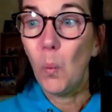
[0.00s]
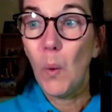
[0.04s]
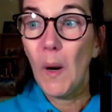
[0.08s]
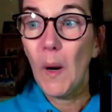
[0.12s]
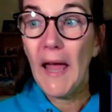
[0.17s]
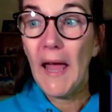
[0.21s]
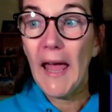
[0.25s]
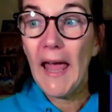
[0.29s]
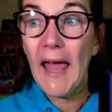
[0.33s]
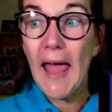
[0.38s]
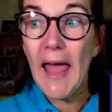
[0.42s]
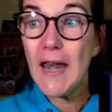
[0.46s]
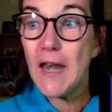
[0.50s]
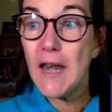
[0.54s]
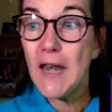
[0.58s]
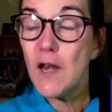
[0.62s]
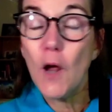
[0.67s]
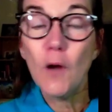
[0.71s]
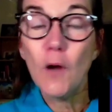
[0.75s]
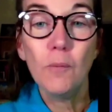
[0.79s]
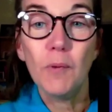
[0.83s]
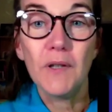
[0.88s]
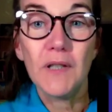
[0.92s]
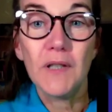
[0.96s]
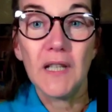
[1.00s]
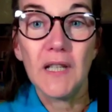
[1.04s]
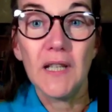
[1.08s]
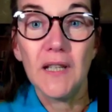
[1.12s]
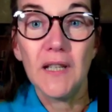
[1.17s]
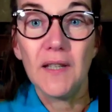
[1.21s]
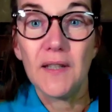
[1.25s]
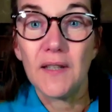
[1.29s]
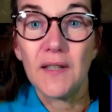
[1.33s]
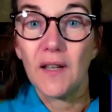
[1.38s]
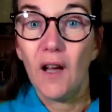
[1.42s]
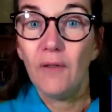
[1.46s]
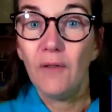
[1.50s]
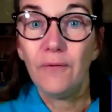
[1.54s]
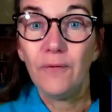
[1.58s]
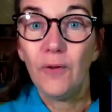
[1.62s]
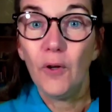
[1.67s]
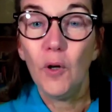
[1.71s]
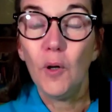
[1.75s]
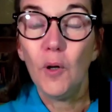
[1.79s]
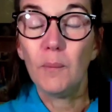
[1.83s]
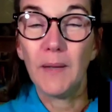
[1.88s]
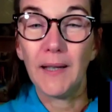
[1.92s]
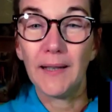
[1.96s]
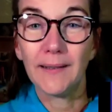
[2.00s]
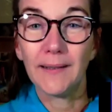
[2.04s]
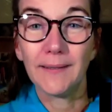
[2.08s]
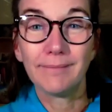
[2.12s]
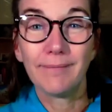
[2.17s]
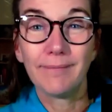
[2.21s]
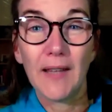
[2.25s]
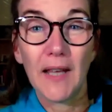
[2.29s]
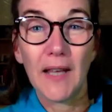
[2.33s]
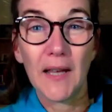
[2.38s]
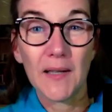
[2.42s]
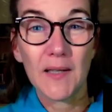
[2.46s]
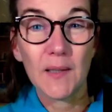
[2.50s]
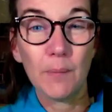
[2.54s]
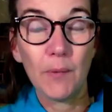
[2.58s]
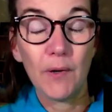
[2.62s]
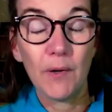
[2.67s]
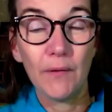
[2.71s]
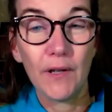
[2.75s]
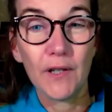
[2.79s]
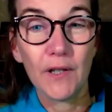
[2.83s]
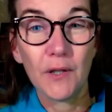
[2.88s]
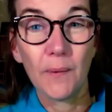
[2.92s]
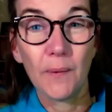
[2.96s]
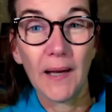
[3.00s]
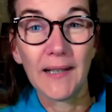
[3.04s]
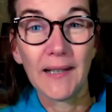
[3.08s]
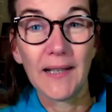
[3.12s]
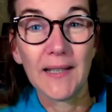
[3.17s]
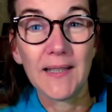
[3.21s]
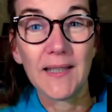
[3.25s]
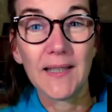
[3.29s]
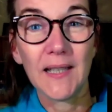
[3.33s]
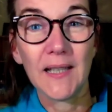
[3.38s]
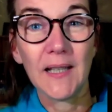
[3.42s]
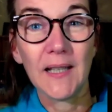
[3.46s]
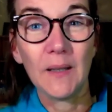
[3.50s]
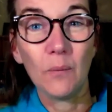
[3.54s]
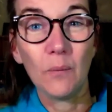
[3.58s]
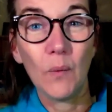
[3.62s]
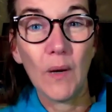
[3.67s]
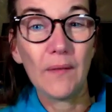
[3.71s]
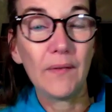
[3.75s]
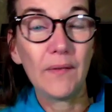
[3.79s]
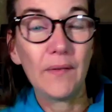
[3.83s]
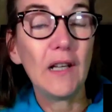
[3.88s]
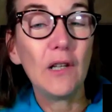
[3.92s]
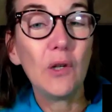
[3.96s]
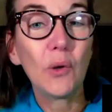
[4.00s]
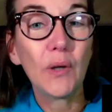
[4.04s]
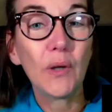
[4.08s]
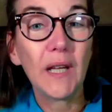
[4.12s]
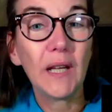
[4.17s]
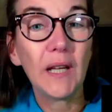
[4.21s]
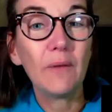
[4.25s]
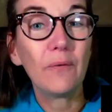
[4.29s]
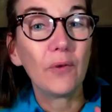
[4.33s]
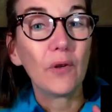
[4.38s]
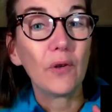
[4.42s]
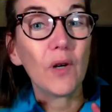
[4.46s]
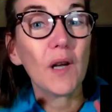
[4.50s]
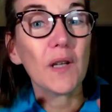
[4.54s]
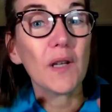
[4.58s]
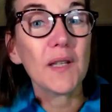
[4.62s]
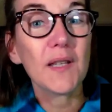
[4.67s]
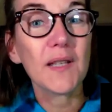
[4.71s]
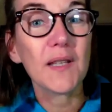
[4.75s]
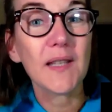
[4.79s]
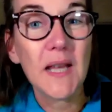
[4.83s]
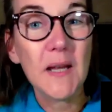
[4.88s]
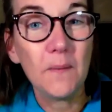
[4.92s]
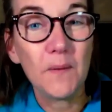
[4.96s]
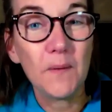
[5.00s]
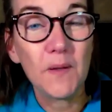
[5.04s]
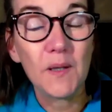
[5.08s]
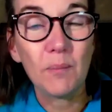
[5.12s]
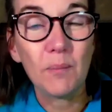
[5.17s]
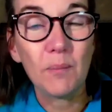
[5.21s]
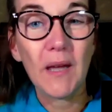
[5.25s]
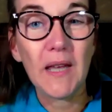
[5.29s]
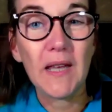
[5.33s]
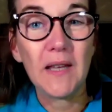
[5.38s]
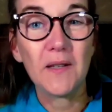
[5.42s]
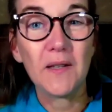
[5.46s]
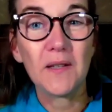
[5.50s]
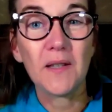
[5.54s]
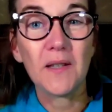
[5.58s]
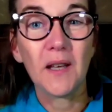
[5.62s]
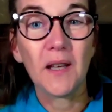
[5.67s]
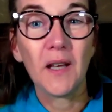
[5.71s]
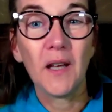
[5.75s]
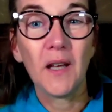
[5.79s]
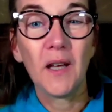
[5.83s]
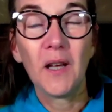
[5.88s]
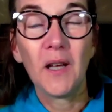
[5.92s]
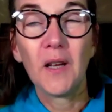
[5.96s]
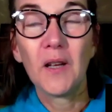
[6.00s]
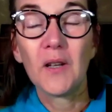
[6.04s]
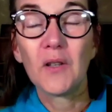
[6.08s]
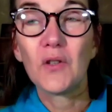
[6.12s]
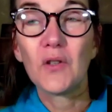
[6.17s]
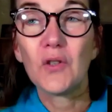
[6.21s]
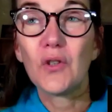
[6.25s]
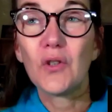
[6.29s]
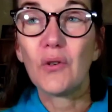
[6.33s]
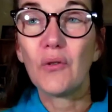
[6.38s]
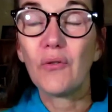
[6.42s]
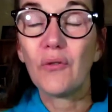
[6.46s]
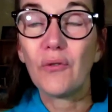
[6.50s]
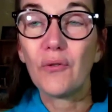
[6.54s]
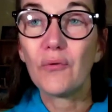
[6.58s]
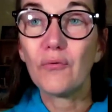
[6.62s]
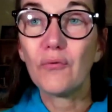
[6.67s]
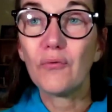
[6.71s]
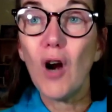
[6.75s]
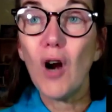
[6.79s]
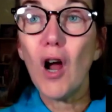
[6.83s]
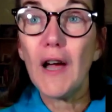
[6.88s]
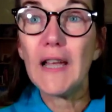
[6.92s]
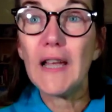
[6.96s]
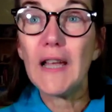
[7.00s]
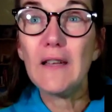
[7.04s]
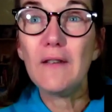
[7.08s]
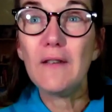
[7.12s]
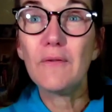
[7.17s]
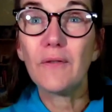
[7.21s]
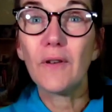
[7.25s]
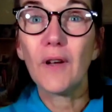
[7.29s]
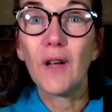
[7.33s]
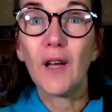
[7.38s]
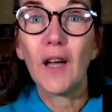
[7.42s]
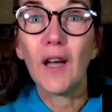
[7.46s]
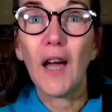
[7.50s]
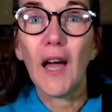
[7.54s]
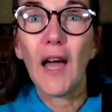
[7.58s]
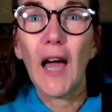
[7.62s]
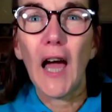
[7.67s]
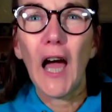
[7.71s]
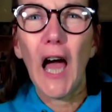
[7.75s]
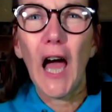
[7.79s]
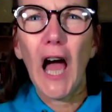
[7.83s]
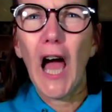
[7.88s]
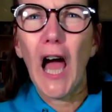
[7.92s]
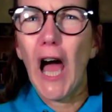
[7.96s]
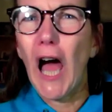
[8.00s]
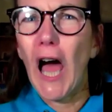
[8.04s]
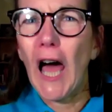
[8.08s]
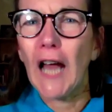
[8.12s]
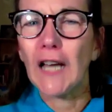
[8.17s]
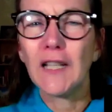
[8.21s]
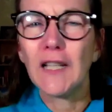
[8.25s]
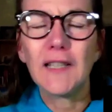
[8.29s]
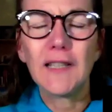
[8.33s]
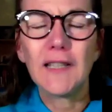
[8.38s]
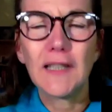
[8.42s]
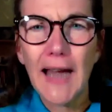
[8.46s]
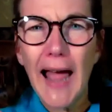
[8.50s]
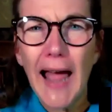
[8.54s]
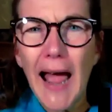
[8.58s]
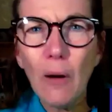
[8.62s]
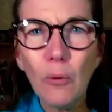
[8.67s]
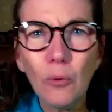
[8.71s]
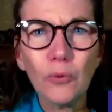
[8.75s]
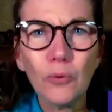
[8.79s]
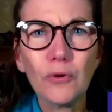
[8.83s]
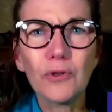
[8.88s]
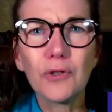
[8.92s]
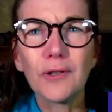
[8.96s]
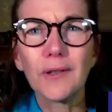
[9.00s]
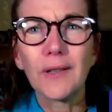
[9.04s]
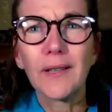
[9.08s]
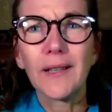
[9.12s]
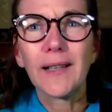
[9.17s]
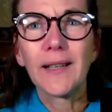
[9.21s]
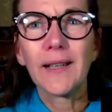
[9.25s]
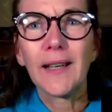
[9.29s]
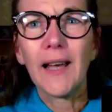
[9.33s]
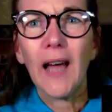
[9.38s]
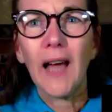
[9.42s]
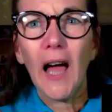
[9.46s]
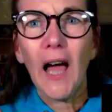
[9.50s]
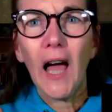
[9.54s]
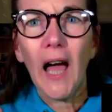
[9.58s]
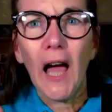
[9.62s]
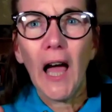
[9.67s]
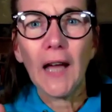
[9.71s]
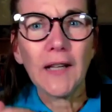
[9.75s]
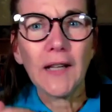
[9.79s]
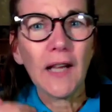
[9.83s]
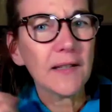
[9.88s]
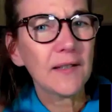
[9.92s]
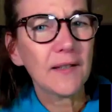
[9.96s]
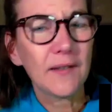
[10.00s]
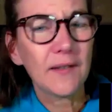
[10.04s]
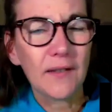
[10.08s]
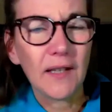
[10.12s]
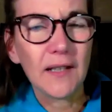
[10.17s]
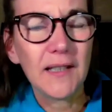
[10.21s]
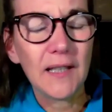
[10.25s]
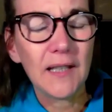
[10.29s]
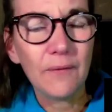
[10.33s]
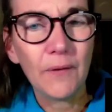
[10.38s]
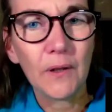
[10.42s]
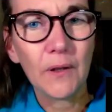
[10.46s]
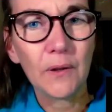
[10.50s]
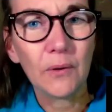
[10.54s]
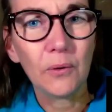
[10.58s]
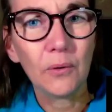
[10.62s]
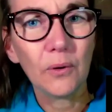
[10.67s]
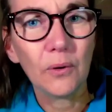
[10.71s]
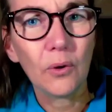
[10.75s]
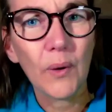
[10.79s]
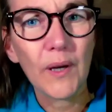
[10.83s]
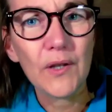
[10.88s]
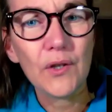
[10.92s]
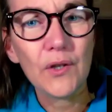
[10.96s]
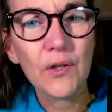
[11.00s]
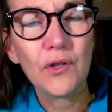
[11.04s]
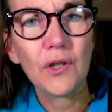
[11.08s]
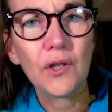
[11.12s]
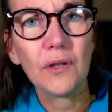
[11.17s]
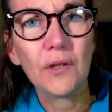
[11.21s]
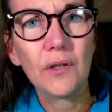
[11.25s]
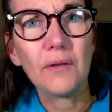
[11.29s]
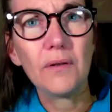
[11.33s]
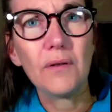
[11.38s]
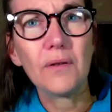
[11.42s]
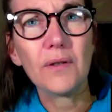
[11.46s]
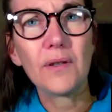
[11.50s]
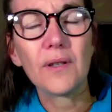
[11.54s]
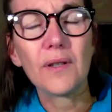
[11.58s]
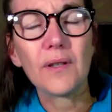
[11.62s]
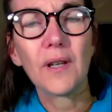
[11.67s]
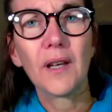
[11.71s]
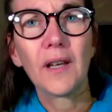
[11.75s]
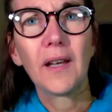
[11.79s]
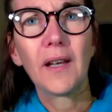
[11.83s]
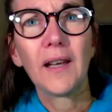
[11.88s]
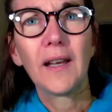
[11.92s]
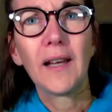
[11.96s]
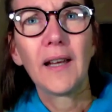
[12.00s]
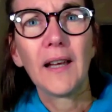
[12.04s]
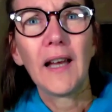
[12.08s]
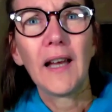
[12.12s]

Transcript: where nobody's affirming their spirituality, where they're looking for a safe space to thrive and doubt and ask the difficult questions